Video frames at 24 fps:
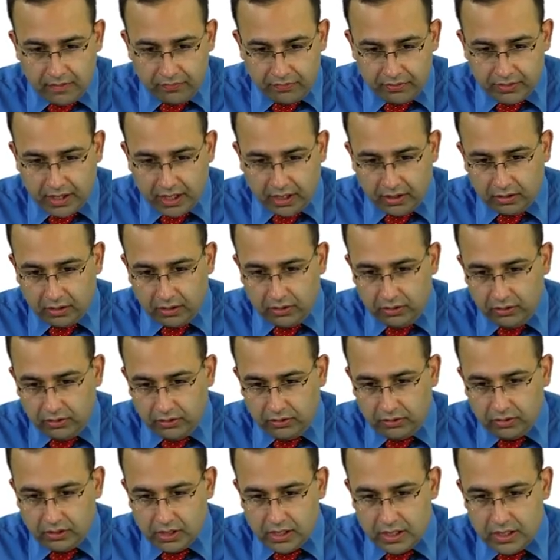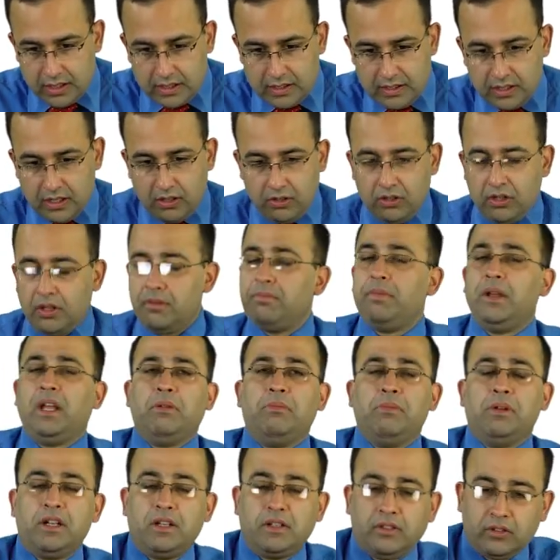that is cellular
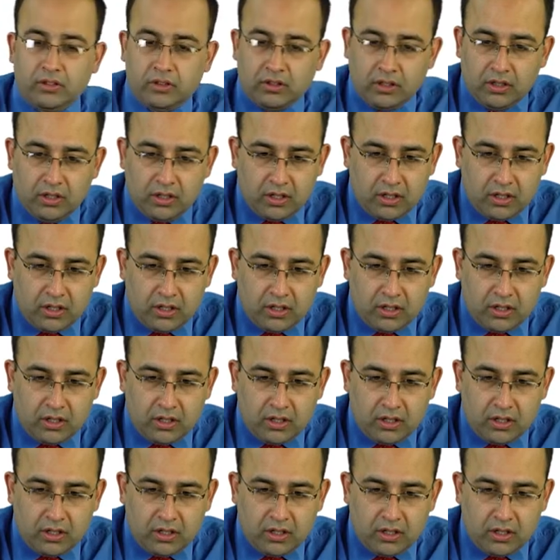pigments.